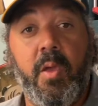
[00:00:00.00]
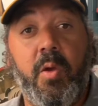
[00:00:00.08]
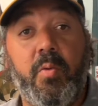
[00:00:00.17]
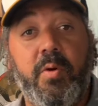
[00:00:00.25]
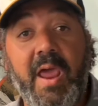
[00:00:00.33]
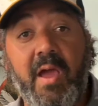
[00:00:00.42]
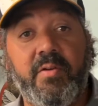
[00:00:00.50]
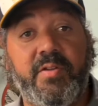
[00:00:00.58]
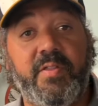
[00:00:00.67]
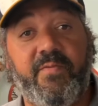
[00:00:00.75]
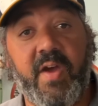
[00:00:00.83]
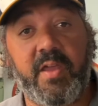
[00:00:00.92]
We're down to
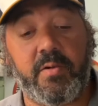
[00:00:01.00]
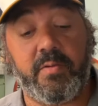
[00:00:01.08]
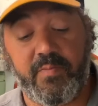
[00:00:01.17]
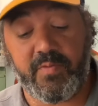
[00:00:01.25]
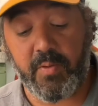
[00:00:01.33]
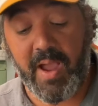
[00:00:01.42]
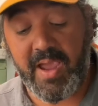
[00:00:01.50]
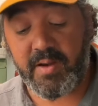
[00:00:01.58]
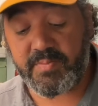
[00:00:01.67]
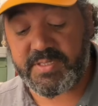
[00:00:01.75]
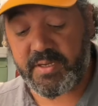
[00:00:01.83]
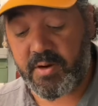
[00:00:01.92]
the final few
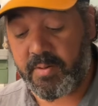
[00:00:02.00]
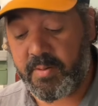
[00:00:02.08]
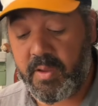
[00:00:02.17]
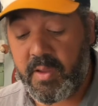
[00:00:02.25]
items here.